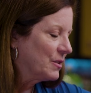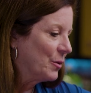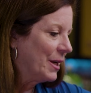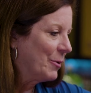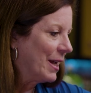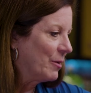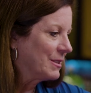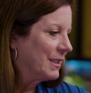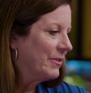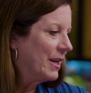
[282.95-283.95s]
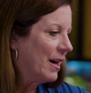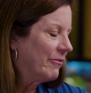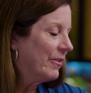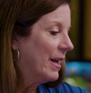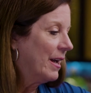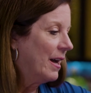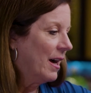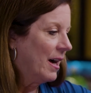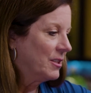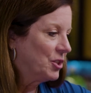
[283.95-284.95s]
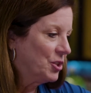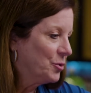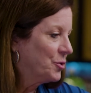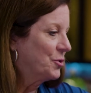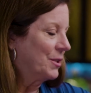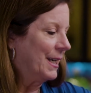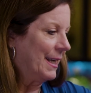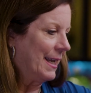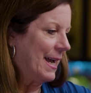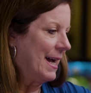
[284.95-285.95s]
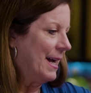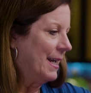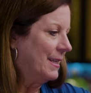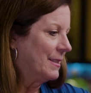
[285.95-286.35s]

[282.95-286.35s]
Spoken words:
anyway, I was living off a shoestring and